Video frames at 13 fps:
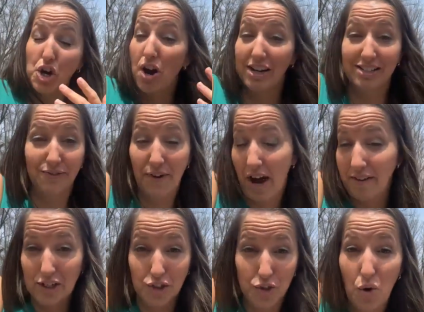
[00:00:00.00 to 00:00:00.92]
dog is
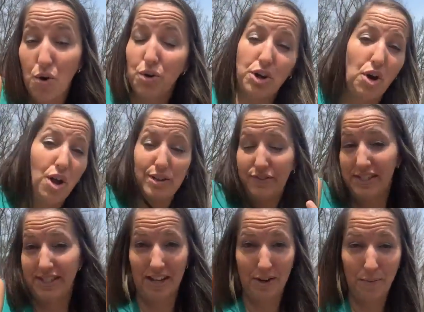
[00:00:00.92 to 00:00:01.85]
5 years old and all of
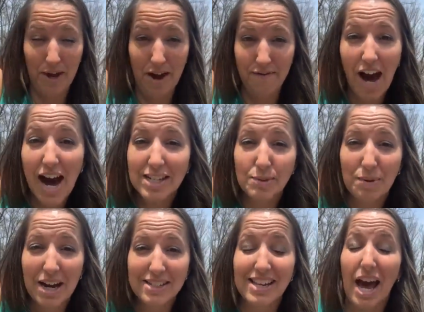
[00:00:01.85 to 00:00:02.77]
a sudden we have hot
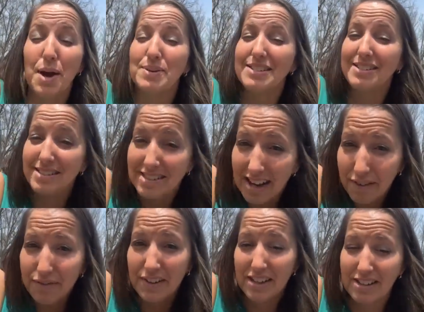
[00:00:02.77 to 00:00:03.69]
spots, I would
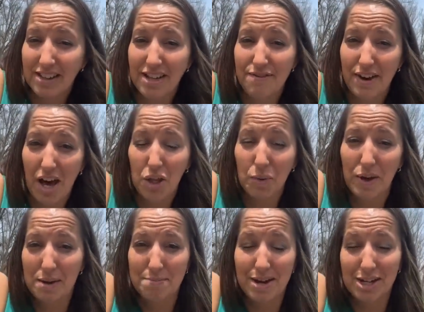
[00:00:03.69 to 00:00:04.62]
definitely
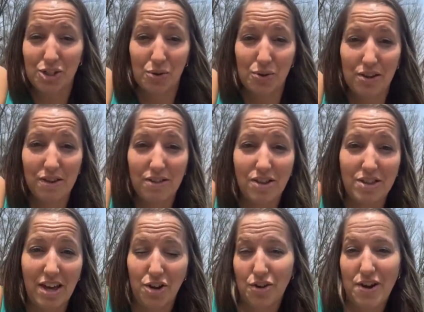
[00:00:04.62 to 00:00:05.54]
evaluate and make sure
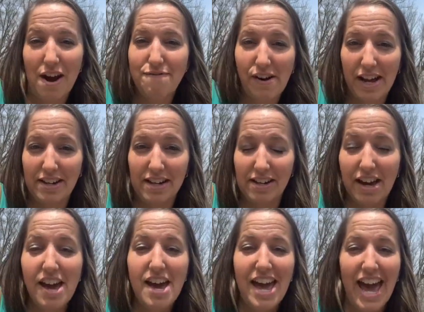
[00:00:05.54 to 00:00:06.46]
that you're not
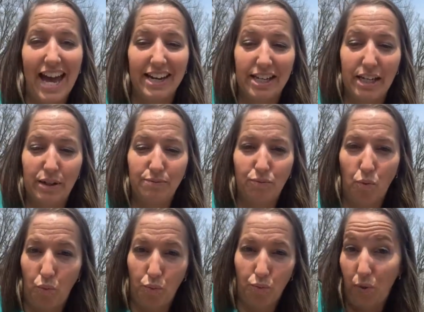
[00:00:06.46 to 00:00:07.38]
finding any
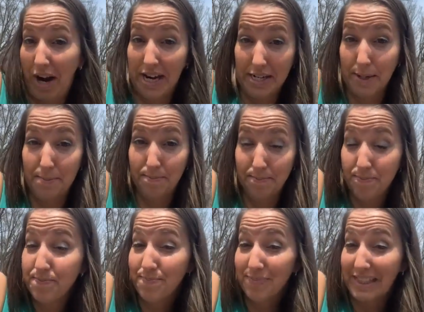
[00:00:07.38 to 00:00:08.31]
random
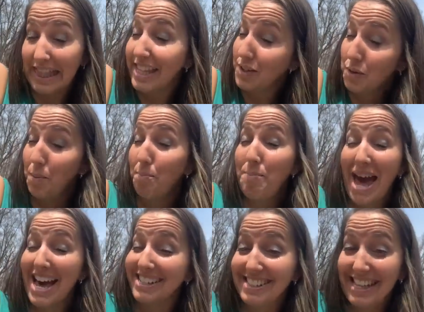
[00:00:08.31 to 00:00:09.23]
little
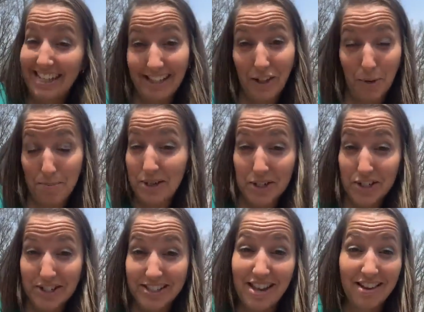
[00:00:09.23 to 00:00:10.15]
pesky little
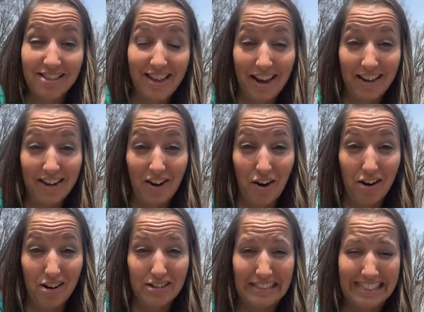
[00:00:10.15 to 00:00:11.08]
buggers that
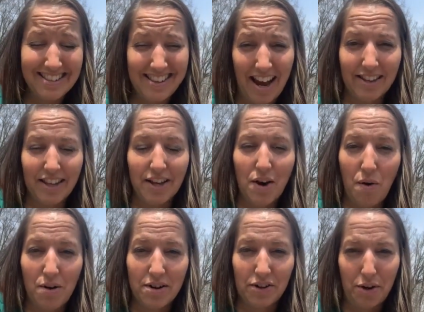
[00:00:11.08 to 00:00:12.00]
are sadly
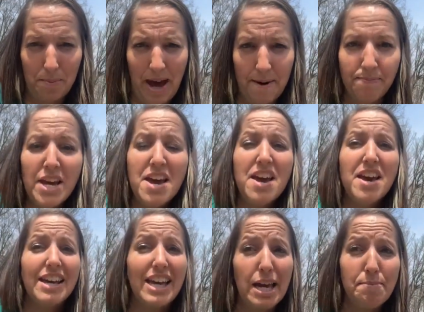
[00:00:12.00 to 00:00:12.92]
on your pet.
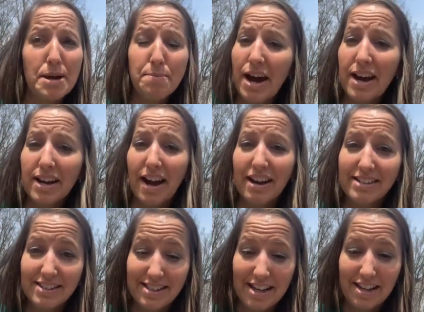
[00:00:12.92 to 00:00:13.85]
Keep in mind,
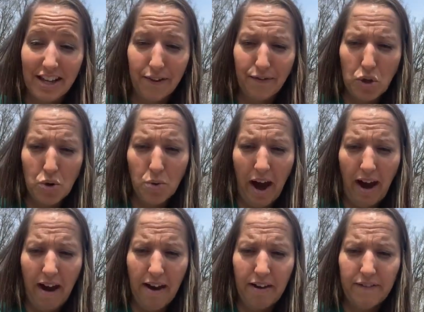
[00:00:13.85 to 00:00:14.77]
guys, that if you
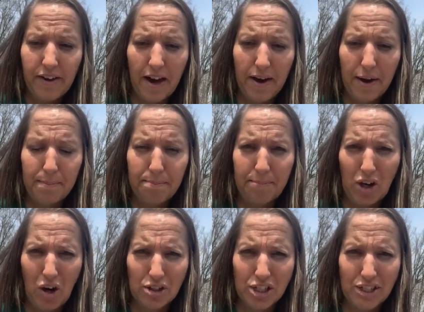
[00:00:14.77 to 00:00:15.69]
have, be
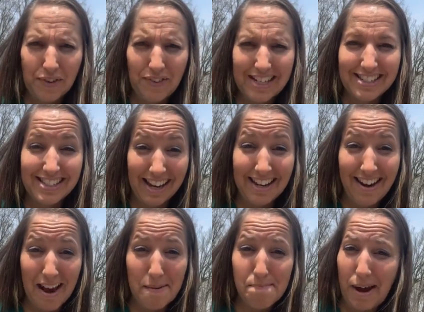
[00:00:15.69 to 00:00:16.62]
cautious of like
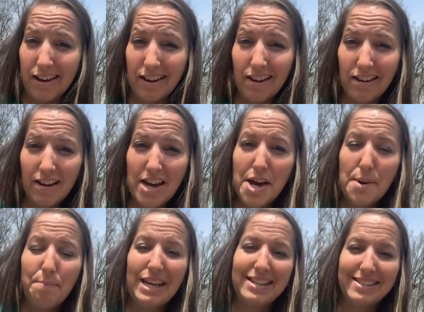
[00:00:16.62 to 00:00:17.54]
secondhand bedding,
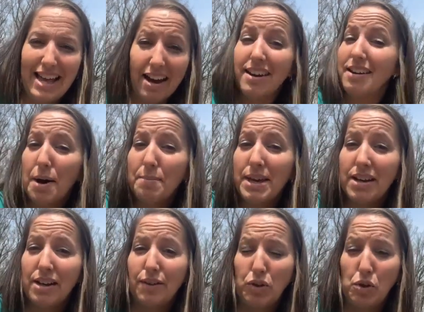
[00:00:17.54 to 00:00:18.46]
because that can come
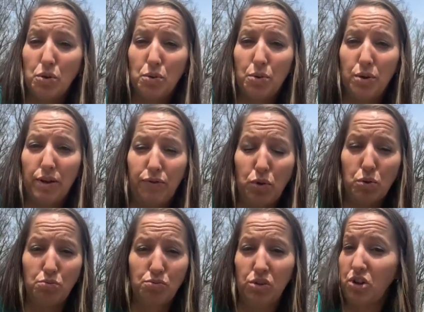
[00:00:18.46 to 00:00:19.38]
in. If
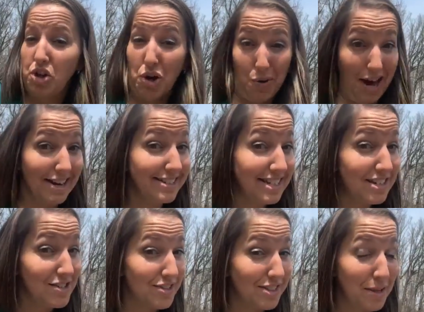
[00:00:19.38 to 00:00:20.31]
you got a
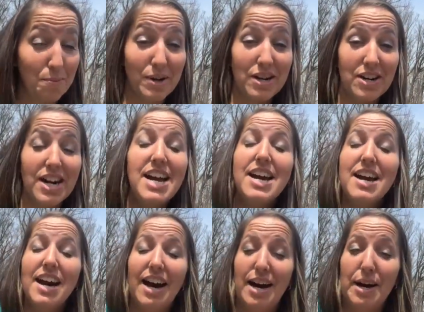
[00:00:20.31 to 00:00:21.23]
deal somewhere,
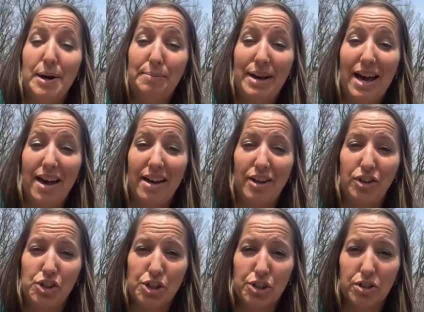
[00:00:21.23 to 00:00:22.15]

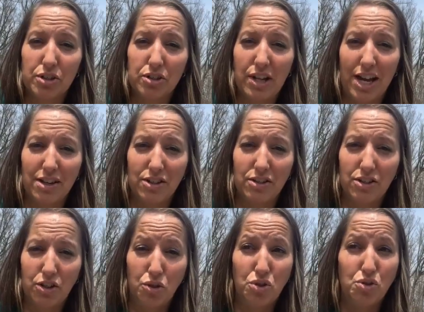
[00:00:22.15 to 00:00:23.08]
and
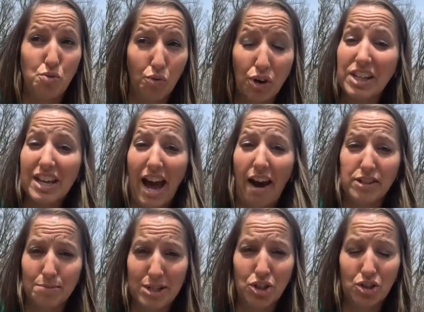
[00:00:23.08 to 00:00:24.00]
you really have
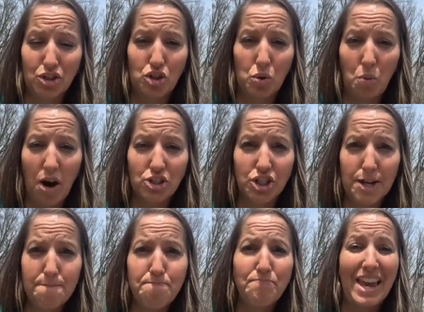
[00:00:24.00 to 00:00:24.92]
to make sure that you wash
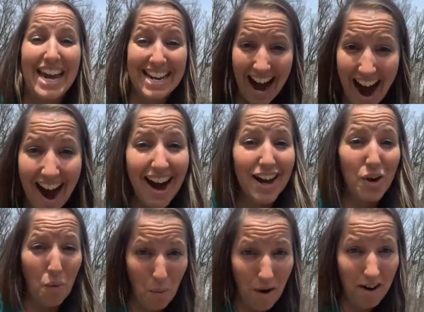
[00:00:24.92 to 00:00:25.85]
it in
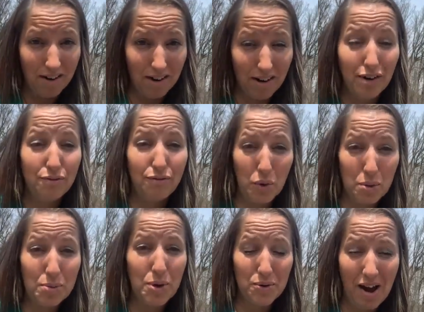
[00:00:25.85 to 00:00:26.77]
hot water,
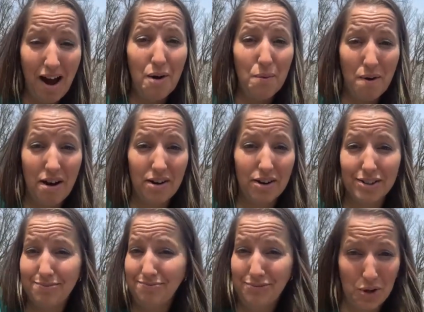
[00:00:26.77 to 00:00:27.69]
full blown hot
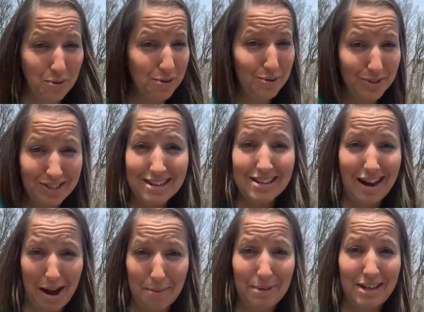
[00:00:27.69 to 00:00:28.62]
water. Don't use the
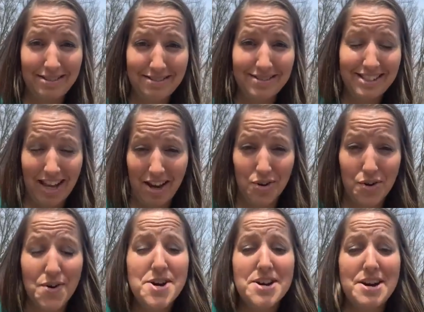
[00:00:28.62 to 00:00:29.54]
economy
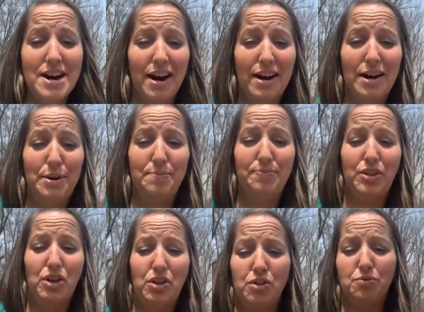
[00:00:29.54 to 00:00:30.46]
cycle.
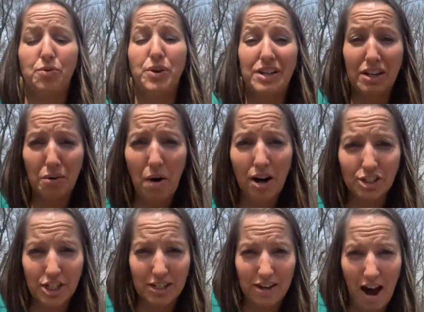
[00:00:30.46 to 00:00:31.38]
Really
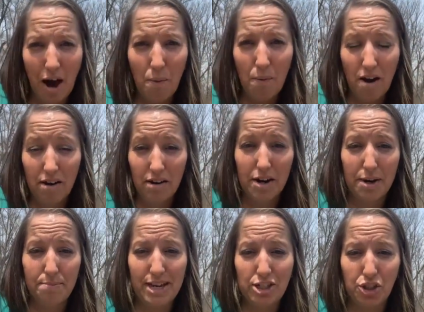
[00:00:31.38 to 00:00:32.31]
wash it in hot water
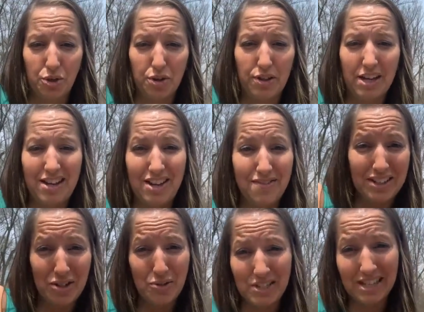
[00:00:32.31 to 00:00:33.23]
and make sure that
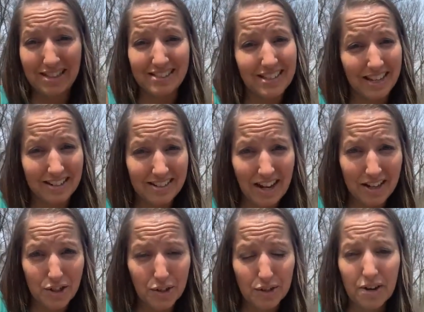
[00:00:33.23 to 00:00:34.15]
even using the
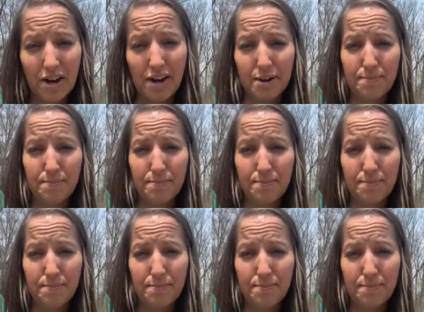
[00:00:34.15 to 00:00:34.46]
sanitizer,